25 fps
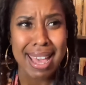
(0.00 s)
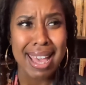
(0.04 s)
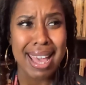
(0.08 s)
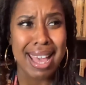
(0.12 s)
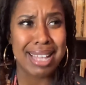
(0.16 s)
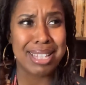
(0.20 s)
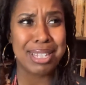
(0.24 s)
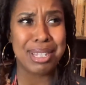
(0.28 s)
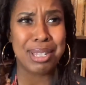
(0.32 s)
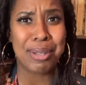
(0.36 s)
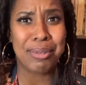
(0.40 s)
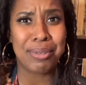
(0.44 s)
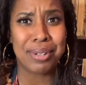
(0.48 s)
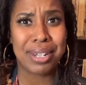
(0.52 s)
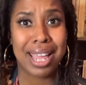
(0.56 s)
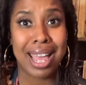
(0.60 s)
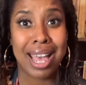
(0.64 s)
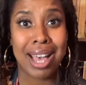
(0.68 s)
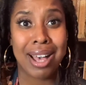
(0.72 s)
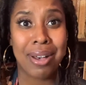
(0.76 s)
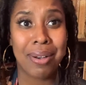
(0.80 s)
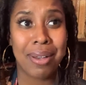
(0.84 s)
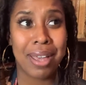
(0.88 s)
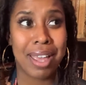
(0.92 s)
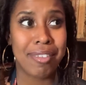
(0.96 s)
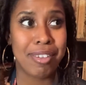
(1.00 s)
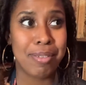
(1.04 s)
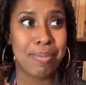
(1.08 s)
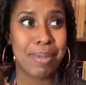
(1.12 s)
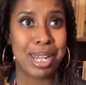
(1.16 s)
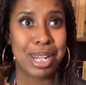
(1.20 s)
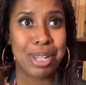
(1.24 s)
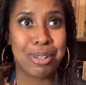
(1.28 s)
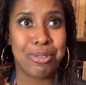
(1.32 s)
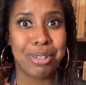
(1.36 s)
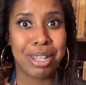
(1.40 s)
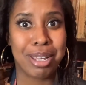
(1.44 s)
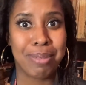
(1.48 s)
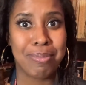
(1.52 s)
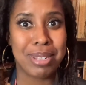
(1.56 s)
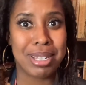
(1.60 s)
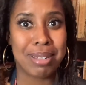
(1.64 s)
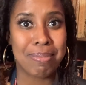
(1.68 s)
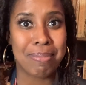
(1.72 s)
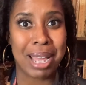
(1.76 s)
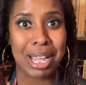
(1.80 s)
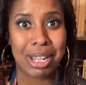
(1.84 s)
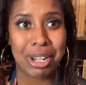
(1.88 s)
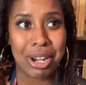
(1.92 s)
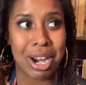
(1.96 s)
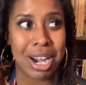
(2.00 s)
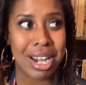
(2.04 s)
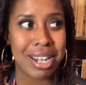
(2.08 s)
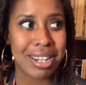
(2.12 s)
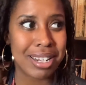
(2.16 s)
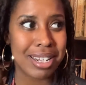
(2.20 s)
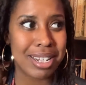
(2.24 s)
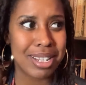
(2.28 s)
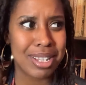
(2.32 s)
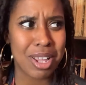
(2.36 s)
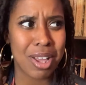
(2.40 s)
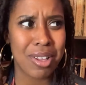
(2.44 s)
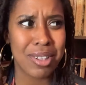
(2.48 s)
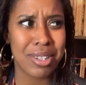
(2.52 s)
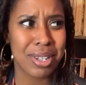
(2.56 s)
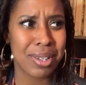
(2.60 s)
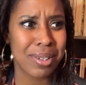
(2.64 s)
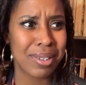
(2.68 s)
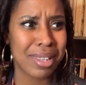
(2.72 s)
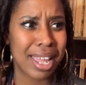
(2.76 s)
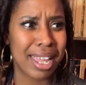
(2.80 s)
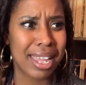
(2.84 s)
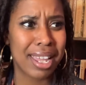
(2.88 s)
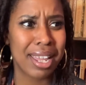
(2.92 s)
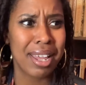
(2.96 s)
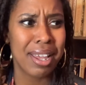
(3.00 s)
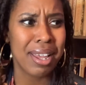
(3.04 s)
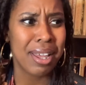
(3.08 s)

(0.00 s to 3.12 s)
And so now everybody who comes to my garden is also like,